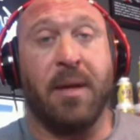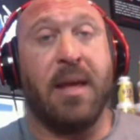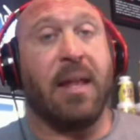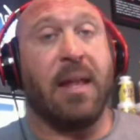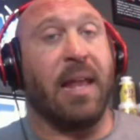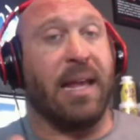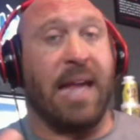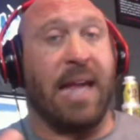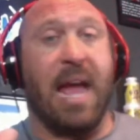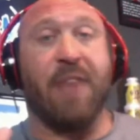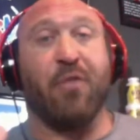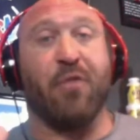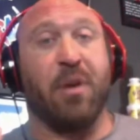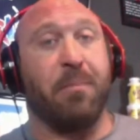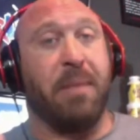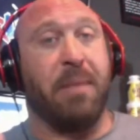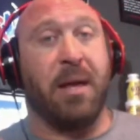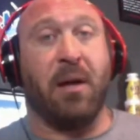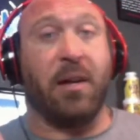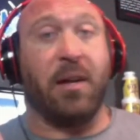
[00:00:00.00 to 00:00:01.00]
Like every
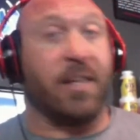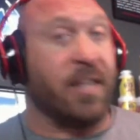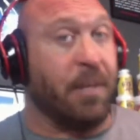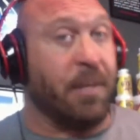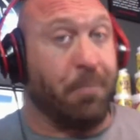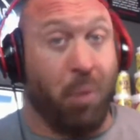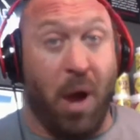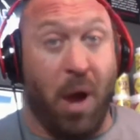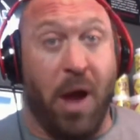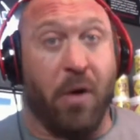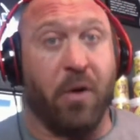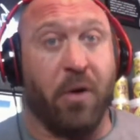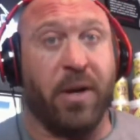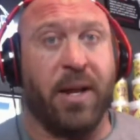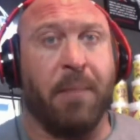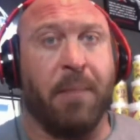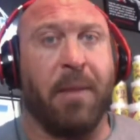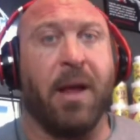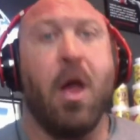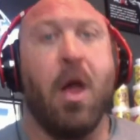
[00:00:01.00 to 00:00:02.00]
meal, it's a priority.
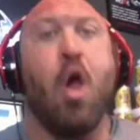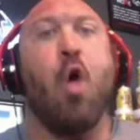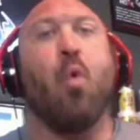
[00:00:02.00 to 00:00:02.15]
I'm like,